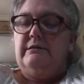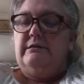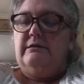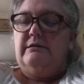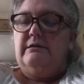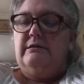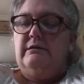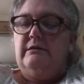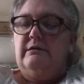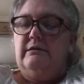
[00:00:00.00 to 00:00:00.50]

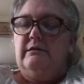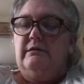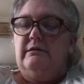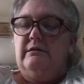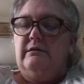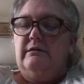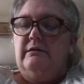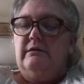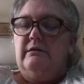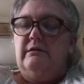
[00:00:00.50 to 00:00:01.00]

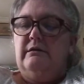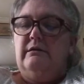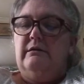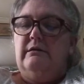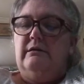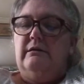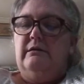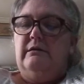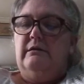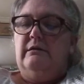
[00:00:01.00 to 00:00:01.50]

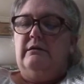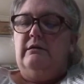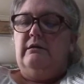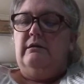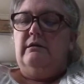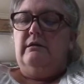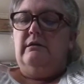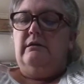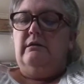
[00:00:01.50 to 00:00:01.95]
Nobody speaks.